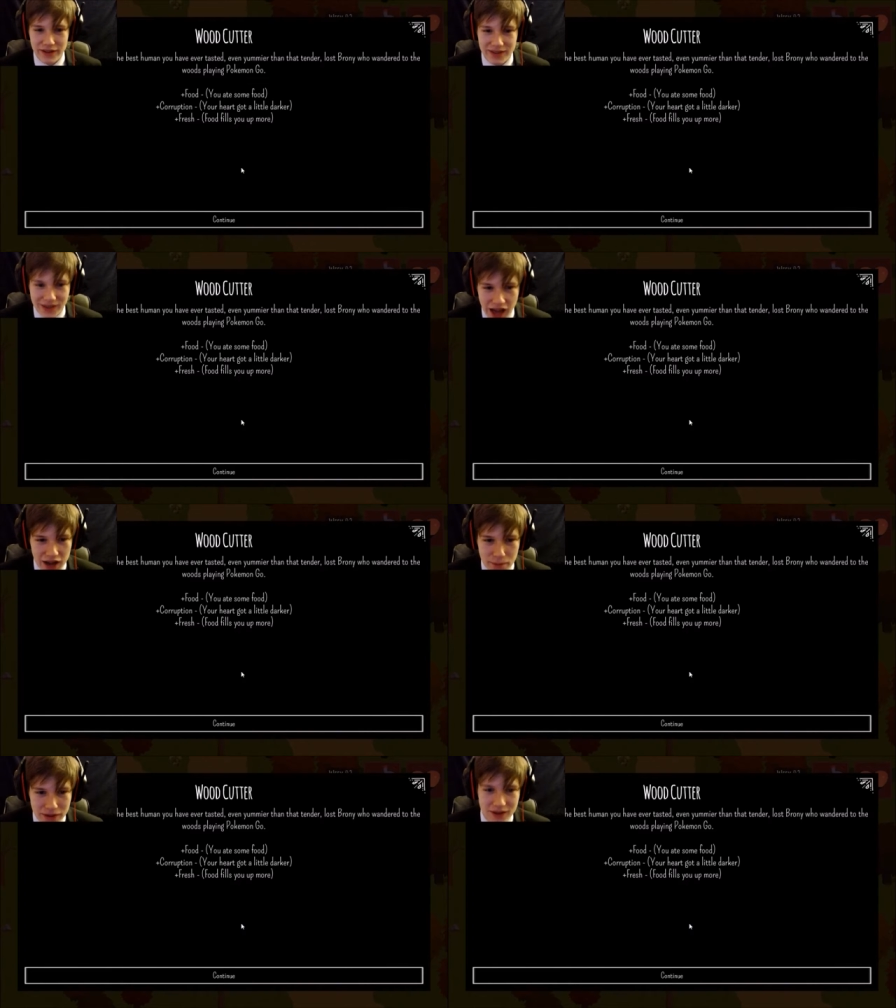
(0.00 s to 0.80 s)
It's
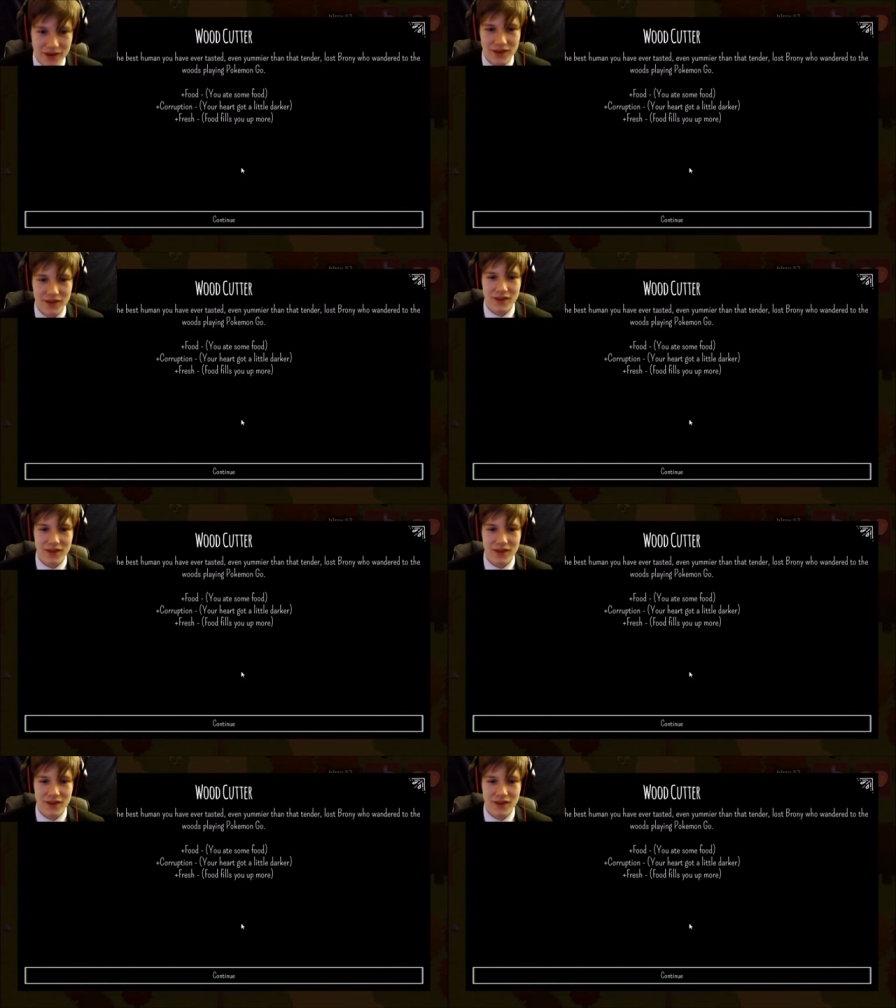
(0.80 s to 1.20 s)
gotta be.